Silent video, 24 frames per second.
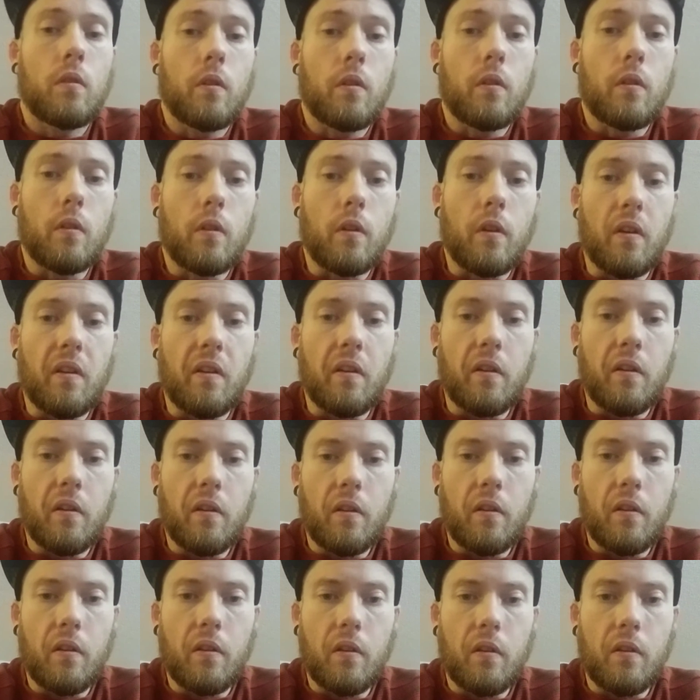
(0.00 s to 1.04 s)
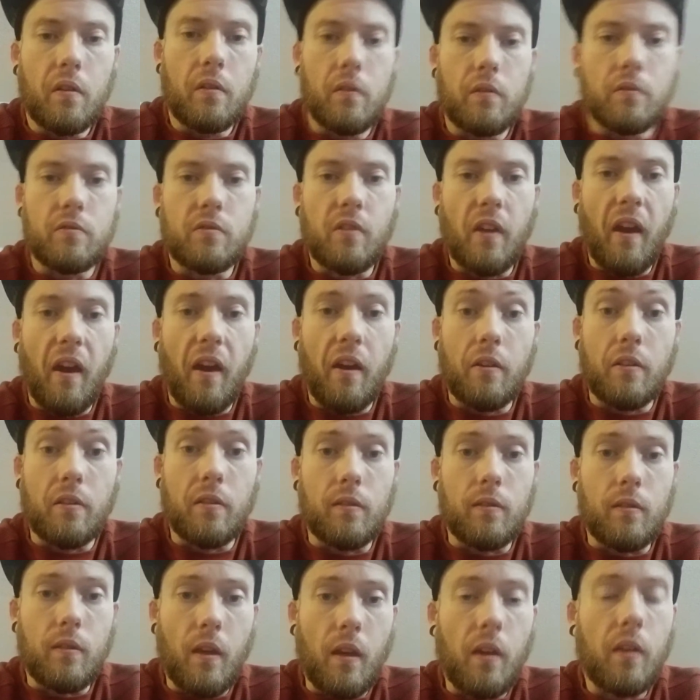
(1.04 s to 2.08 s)
And I
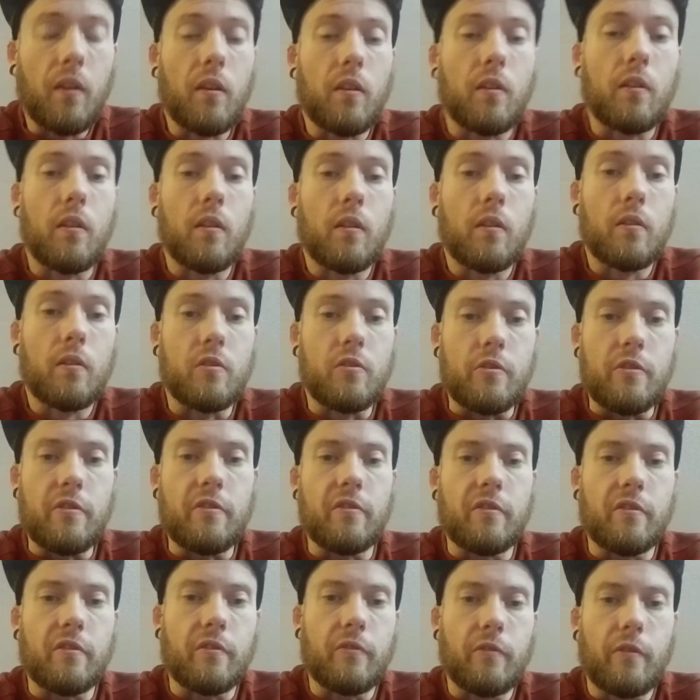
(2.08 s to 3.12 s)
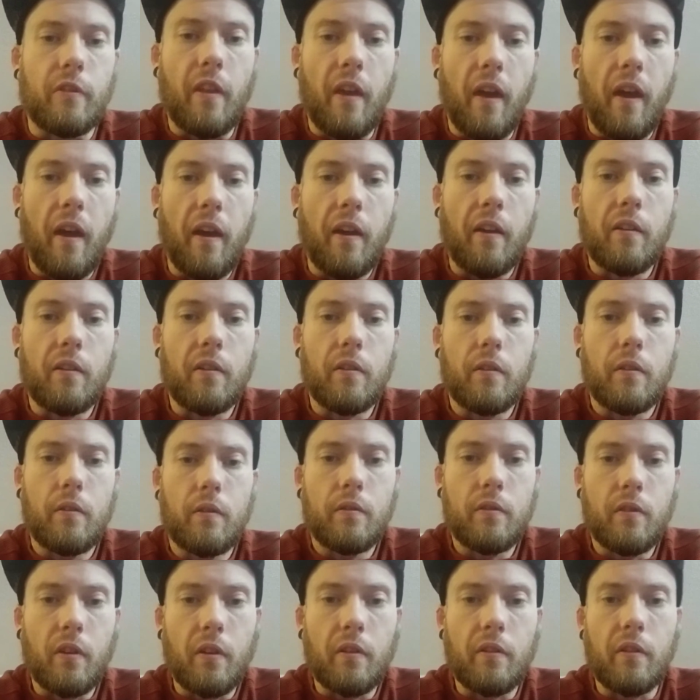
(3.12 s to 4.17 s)
thank Jesus for that
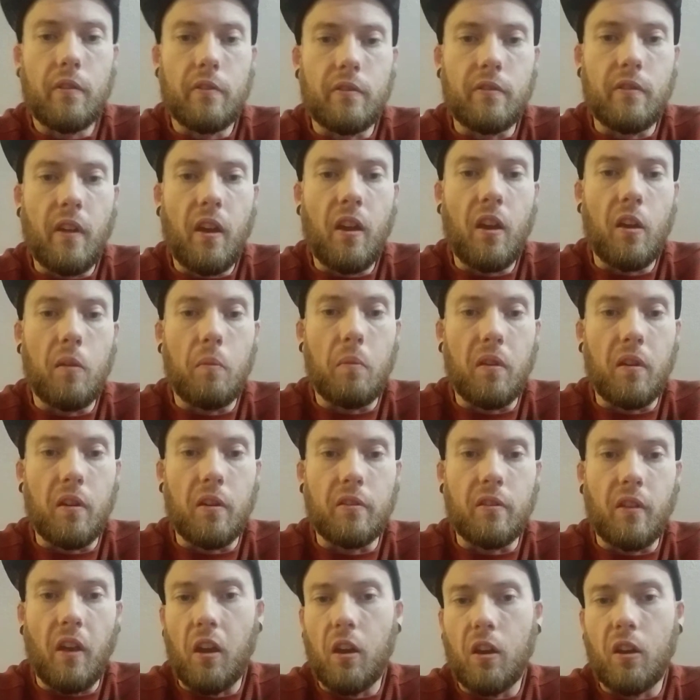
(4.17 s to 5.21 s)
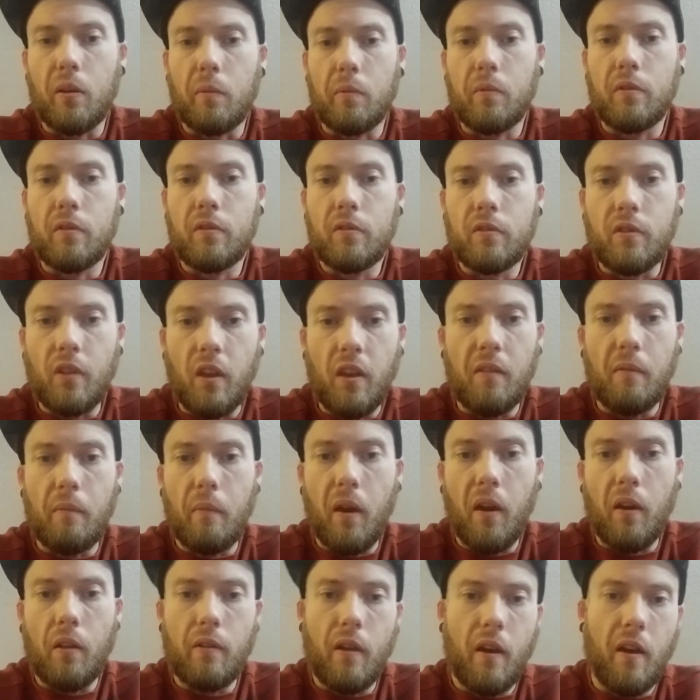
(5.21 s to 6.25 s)
till this day because that helps save
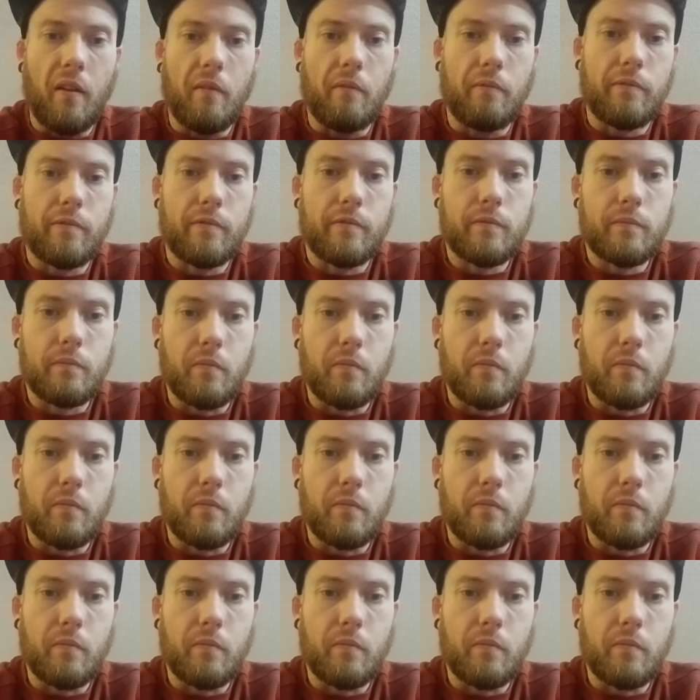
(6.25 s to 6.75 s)
my life.